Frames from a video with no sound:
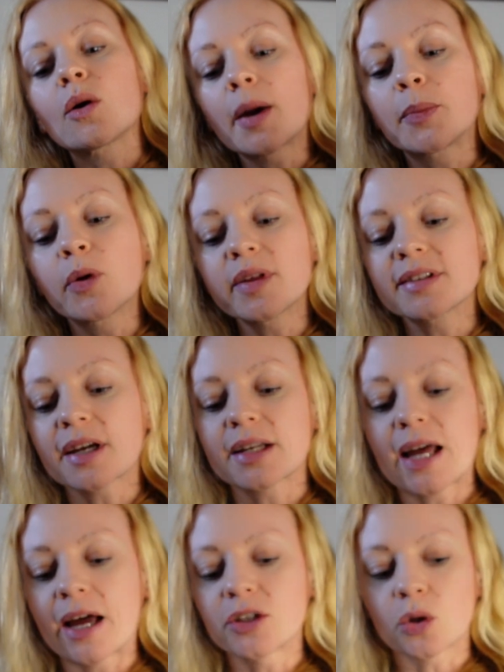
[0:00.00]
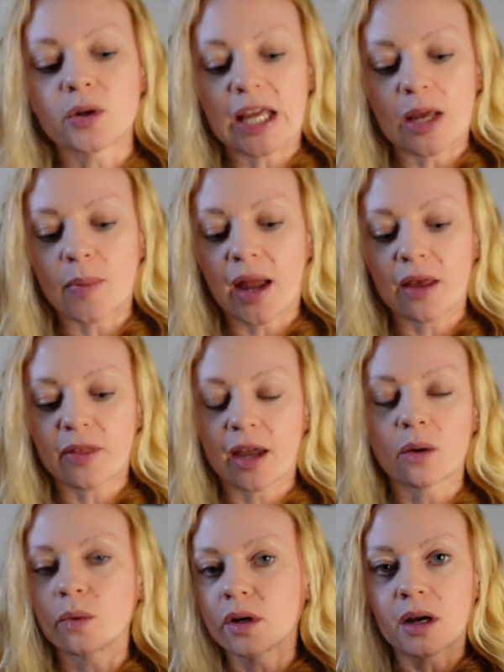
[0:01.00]
I bought these second-hand on eBay.
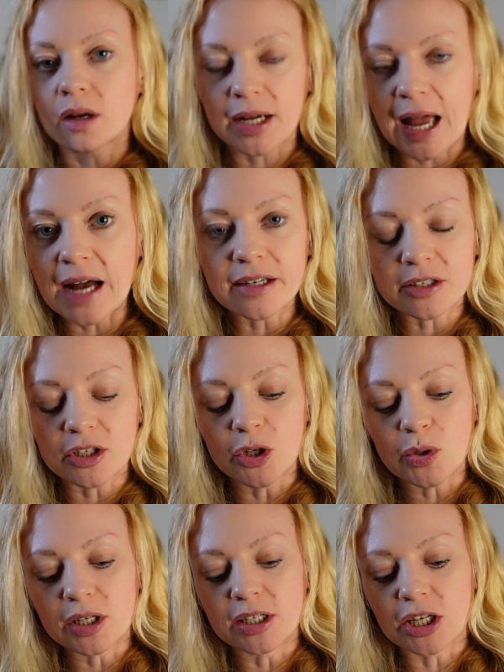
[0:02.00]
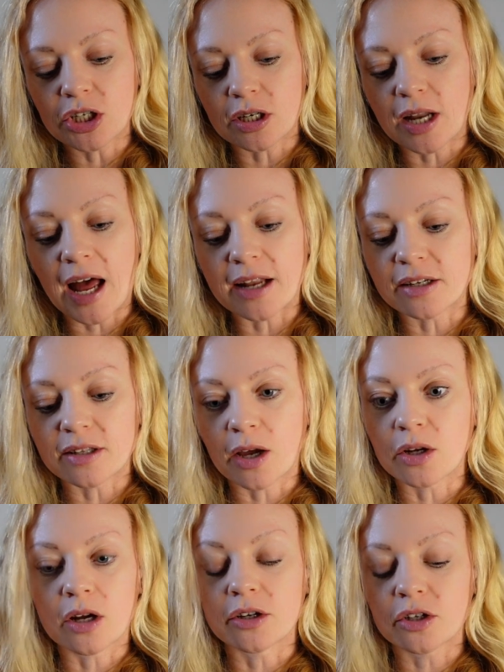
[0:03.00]
They were like as new condition and
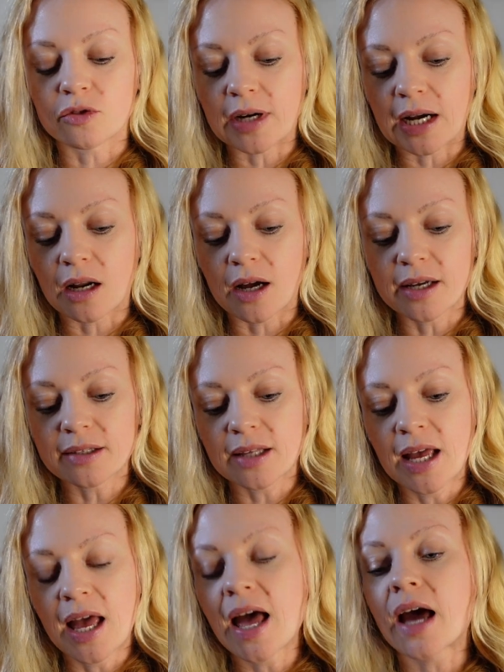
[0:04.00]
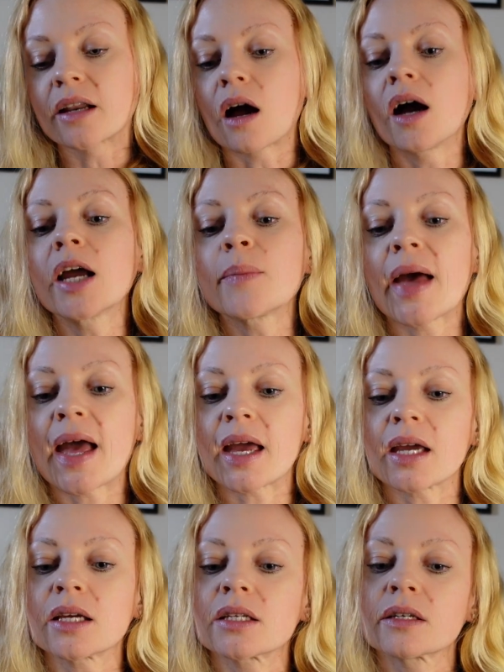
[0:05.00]
they are just really nice. And I
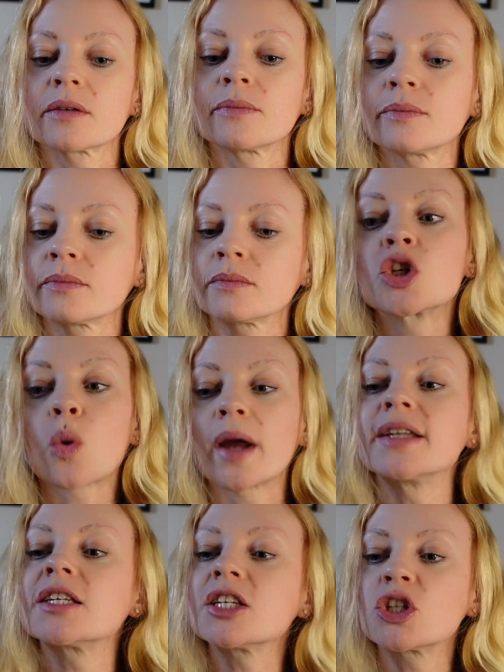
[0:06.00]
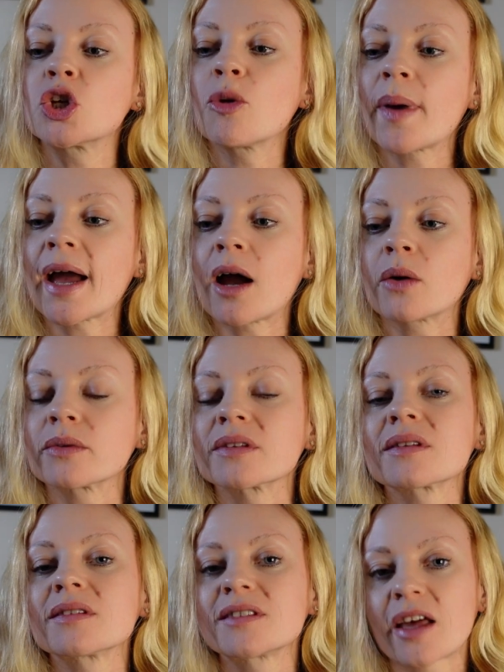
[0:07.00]
paid
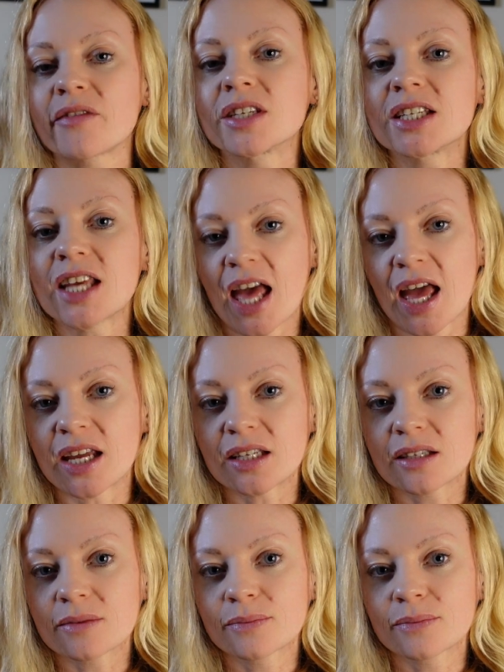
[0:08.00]
£22.78.